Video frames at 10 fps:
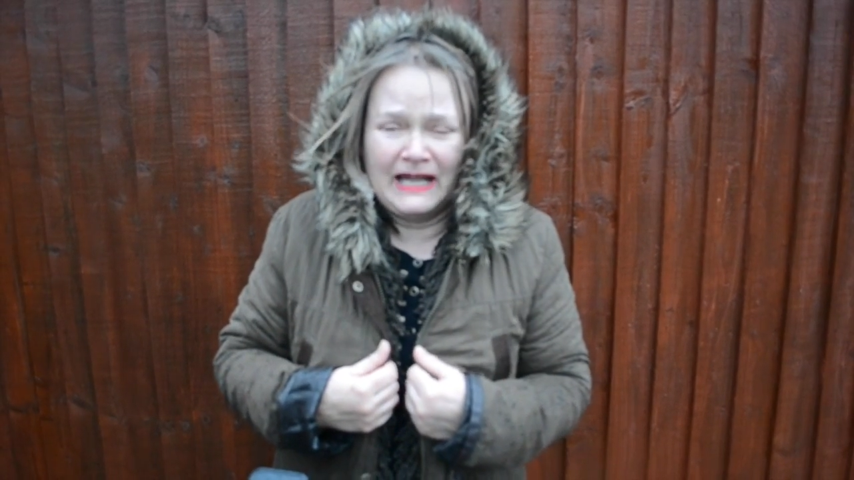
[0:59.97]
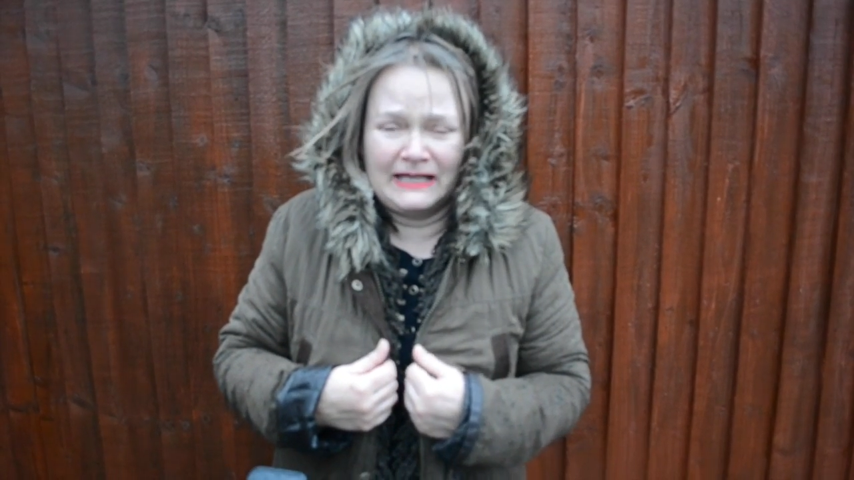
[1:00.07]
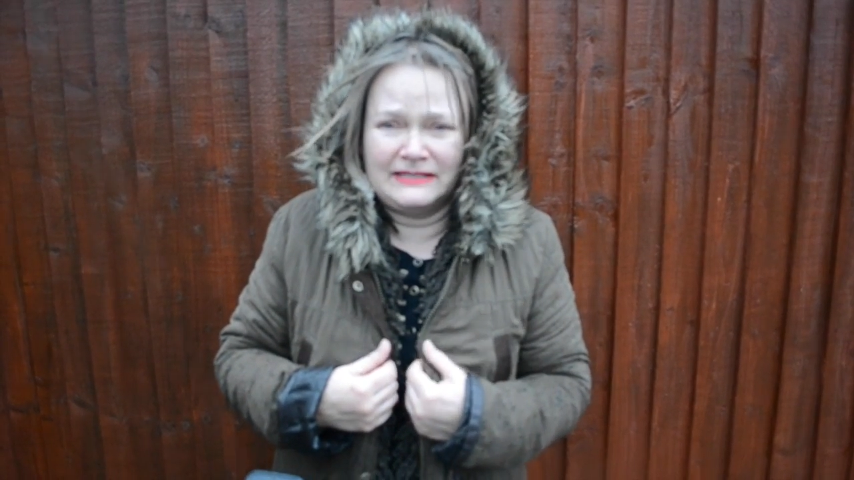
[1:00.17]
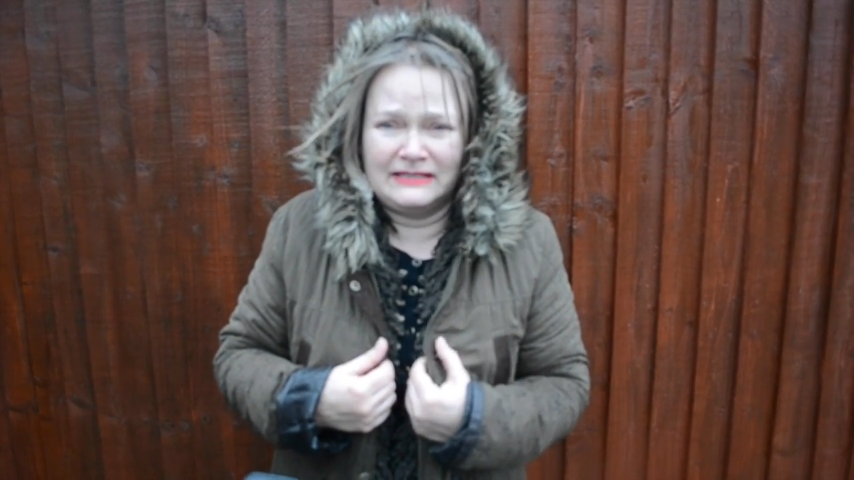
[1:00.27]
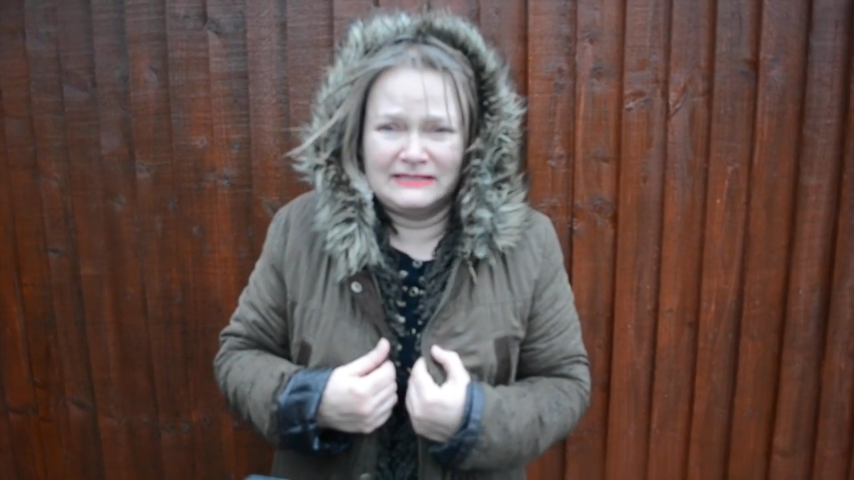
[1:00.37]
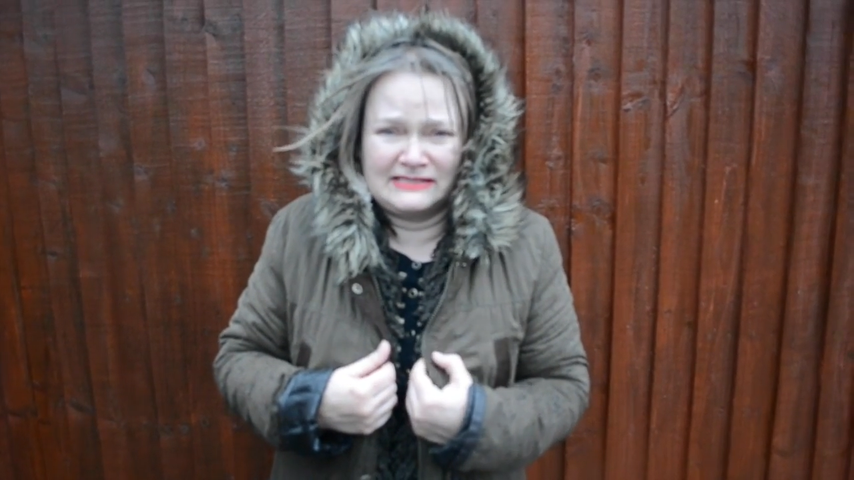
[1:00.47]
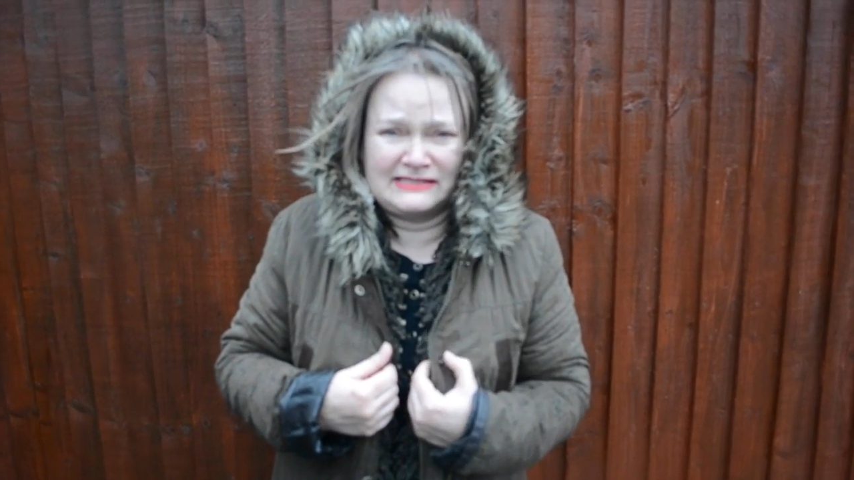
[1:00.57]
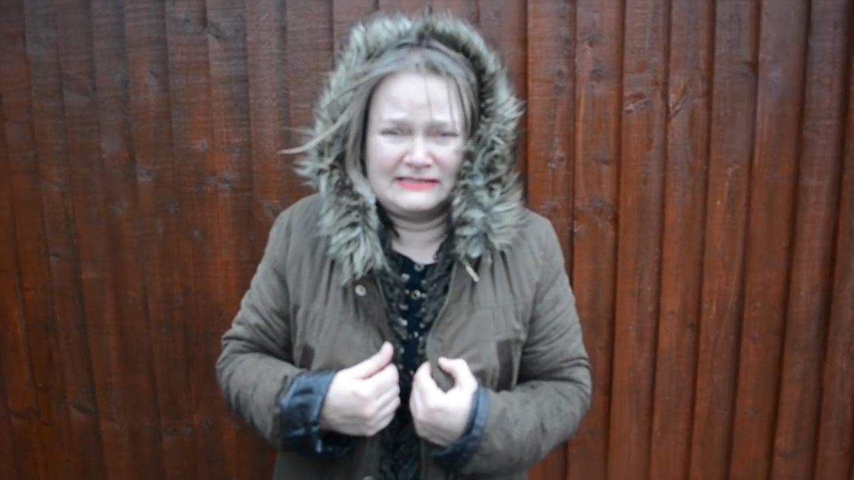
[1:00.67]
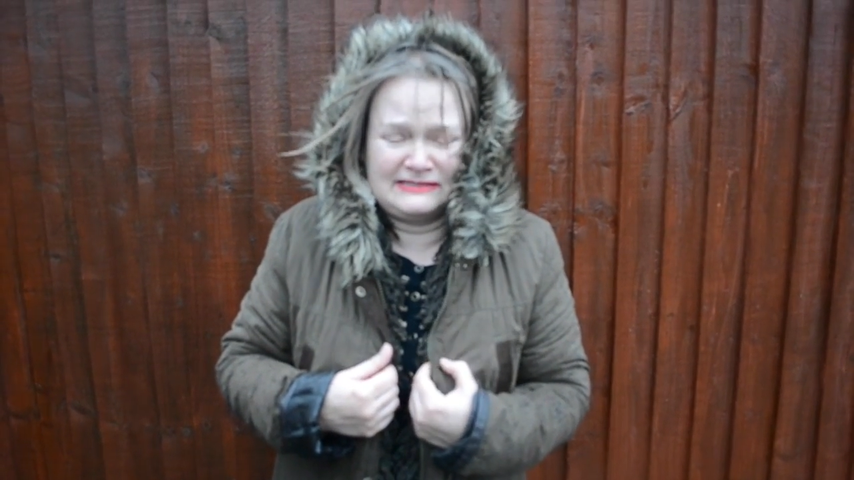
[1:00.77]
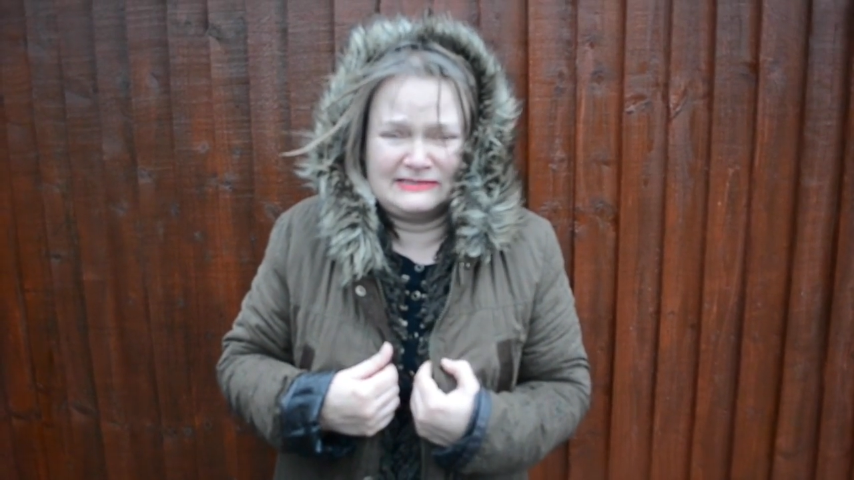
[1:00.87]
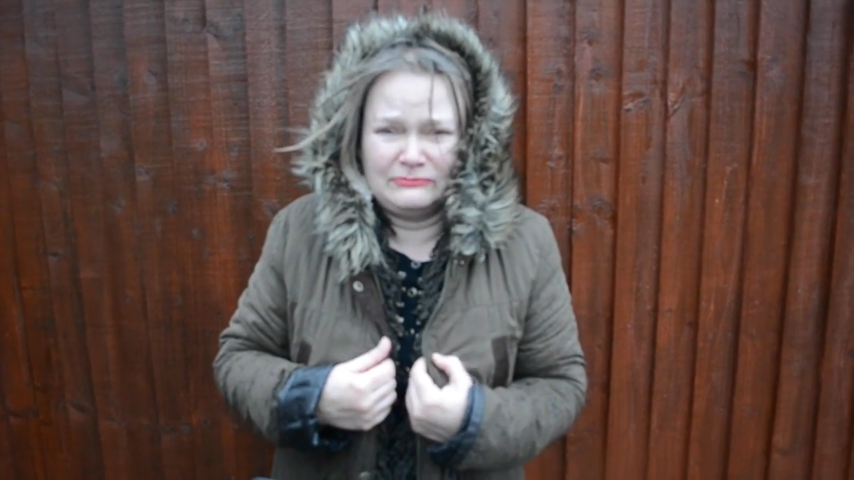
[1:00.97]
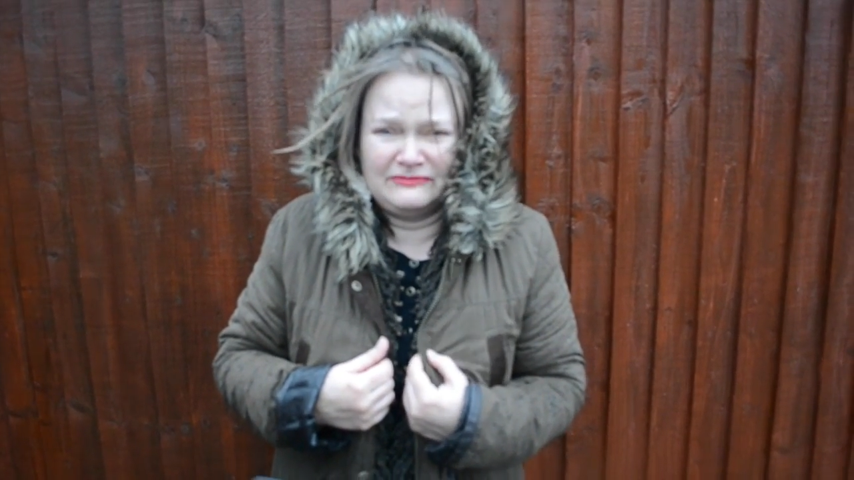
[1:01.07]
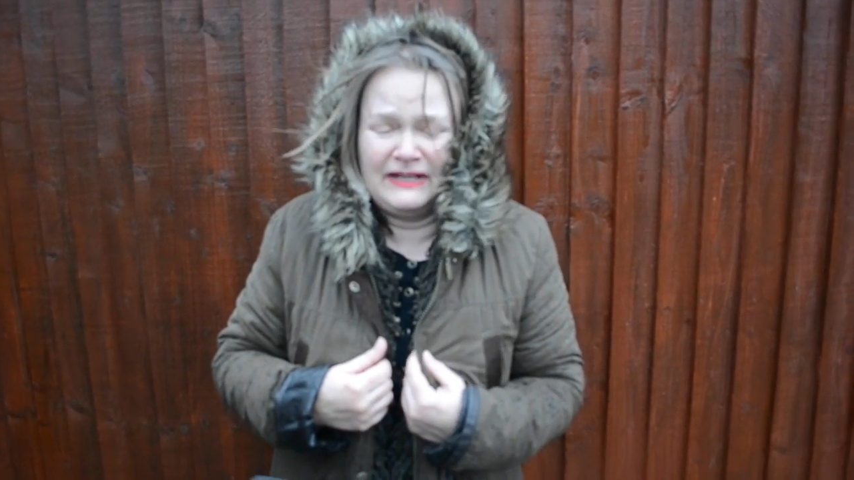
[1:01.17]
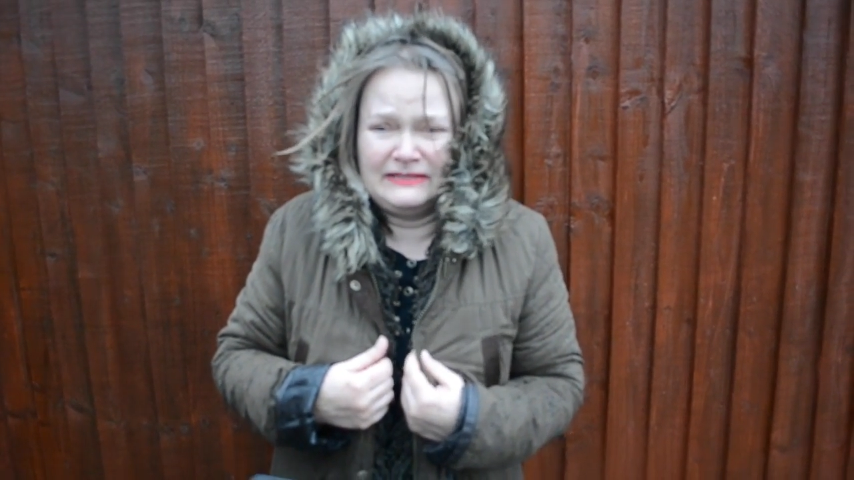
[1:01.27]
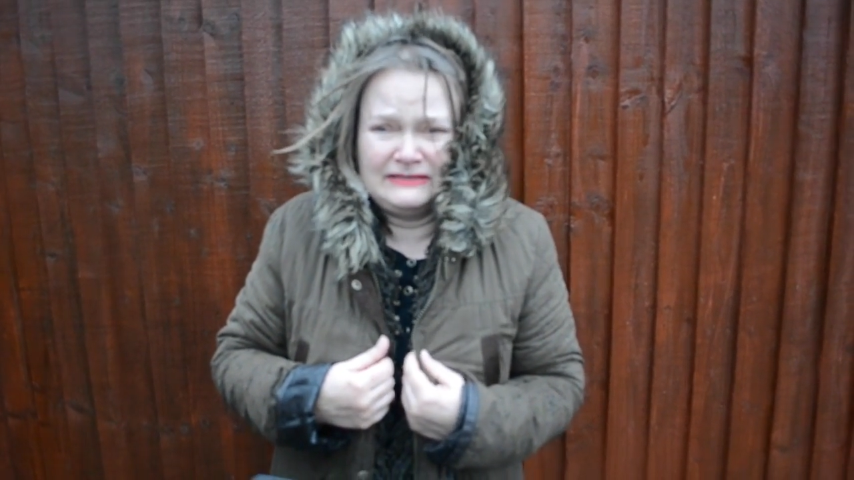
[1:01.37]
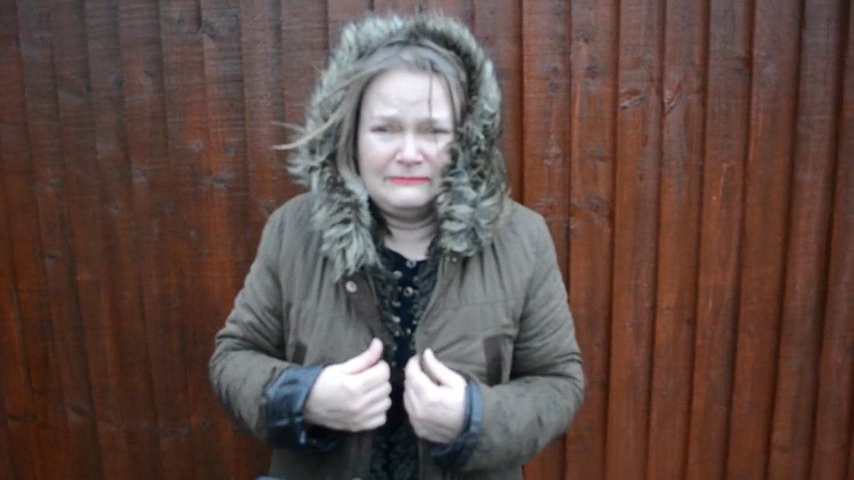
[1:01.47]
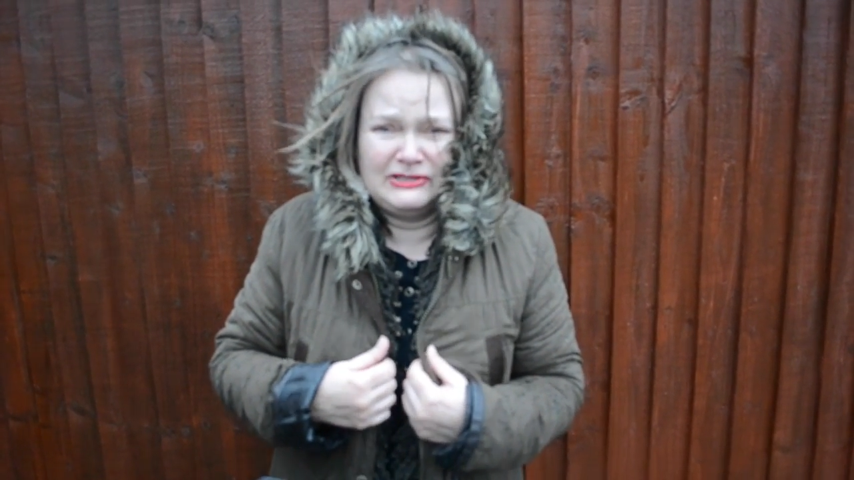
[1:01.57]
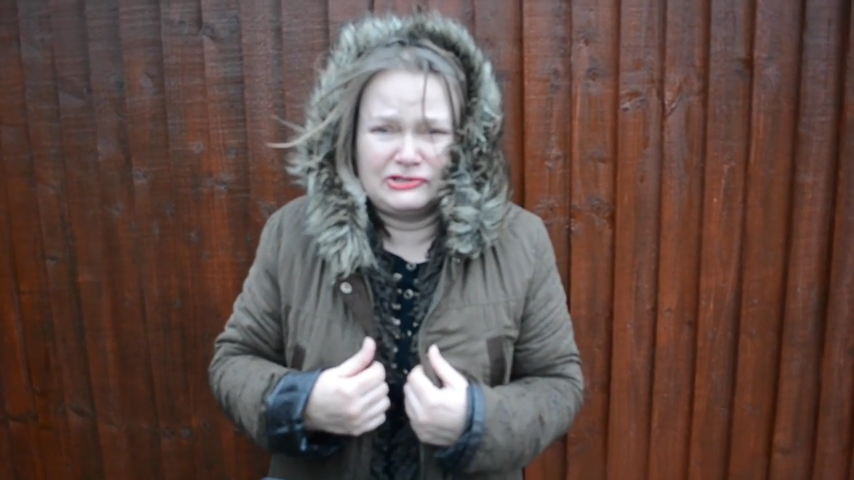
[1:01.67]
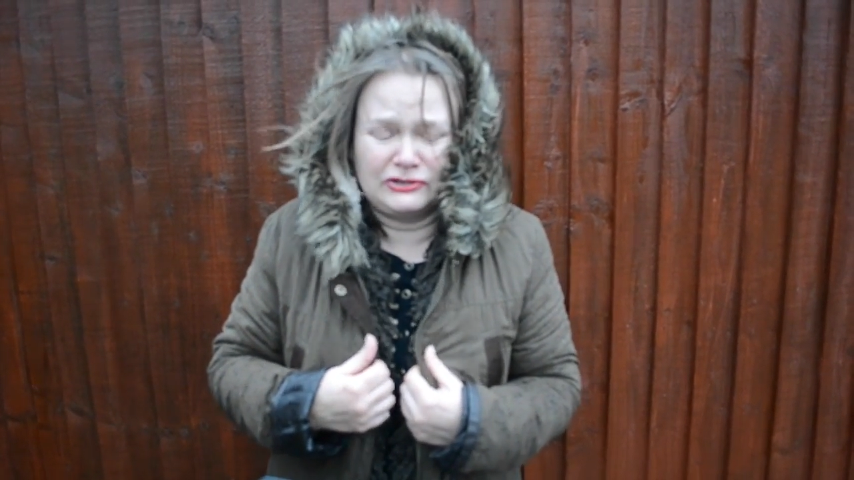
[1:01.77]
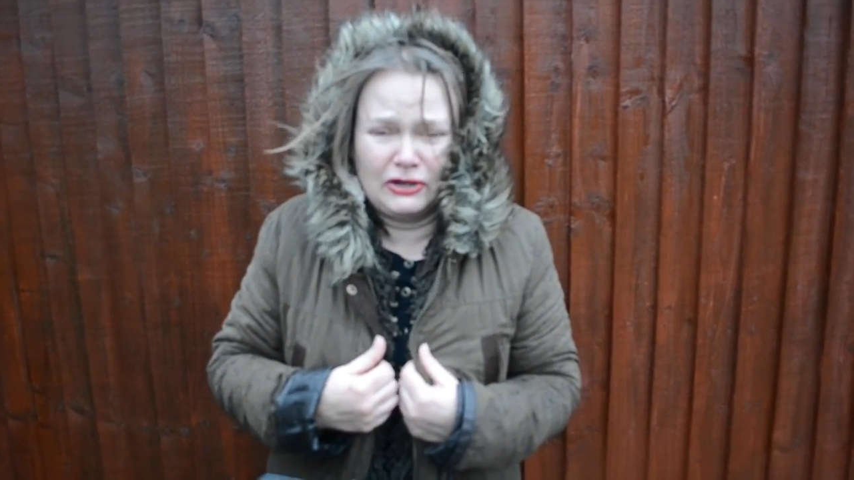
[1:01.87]
I think there's
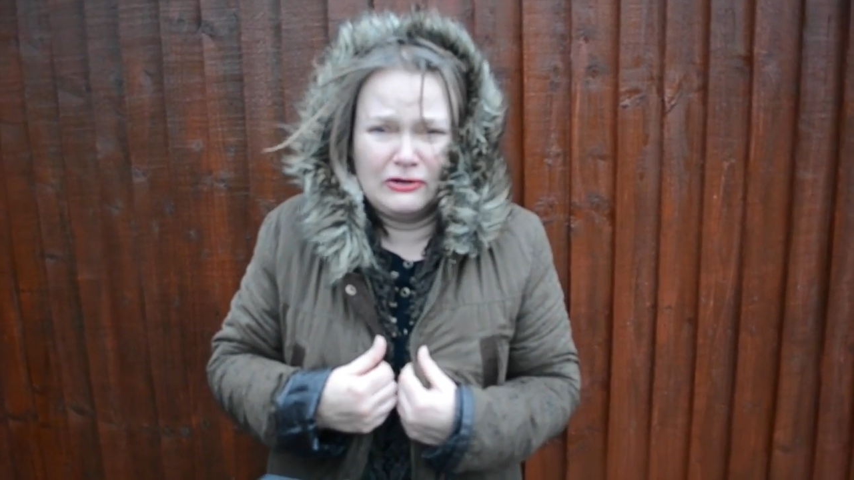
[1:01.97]
something we should